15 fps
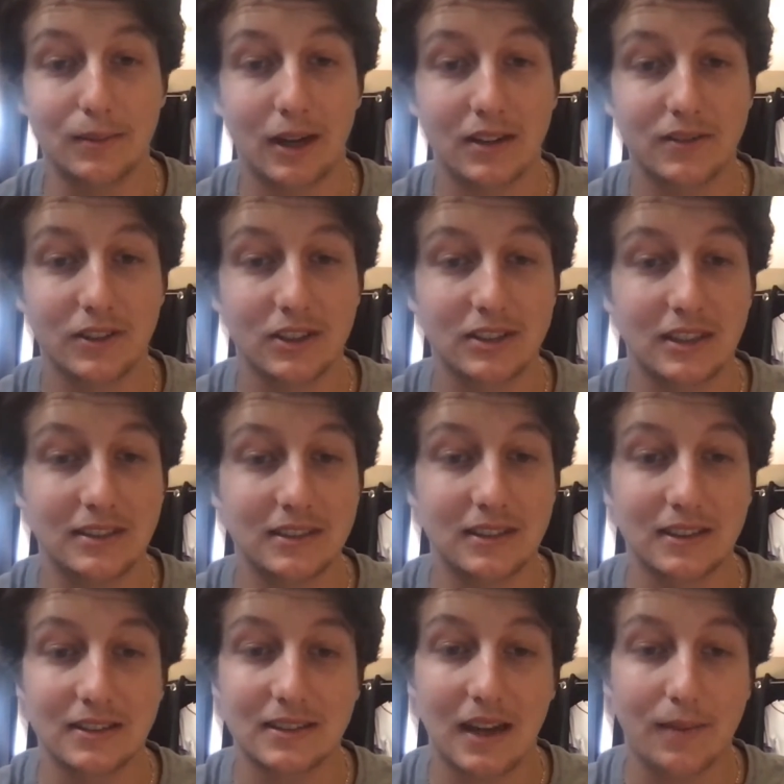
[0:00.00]
Masvidal says he's
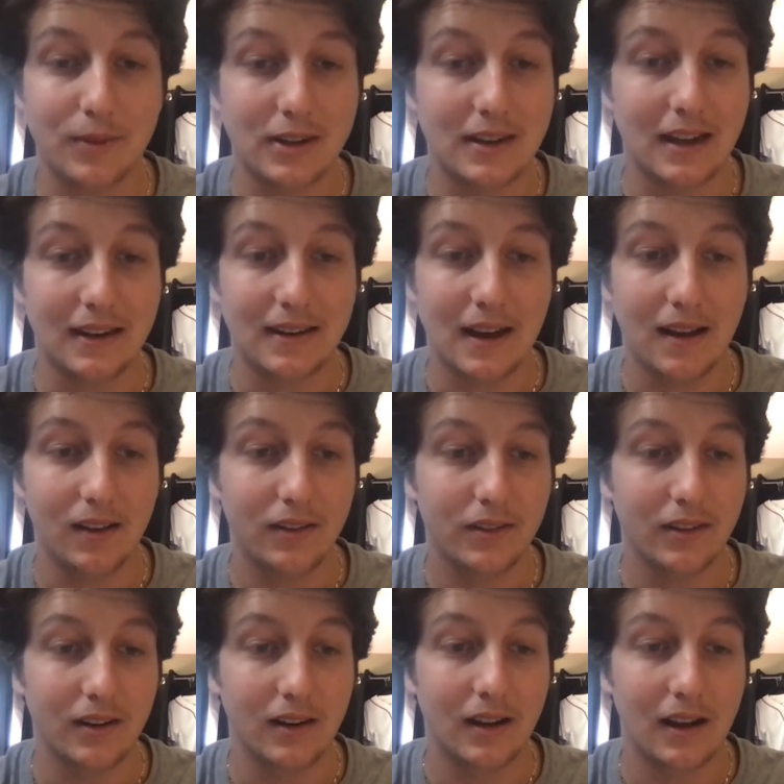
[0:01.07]
going to stop the takedowns
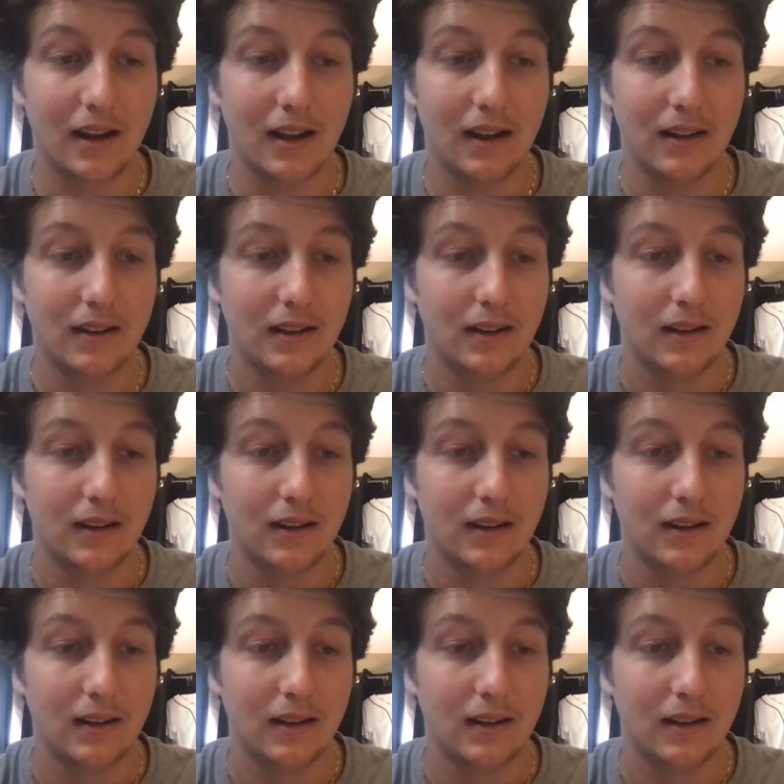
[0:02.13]
and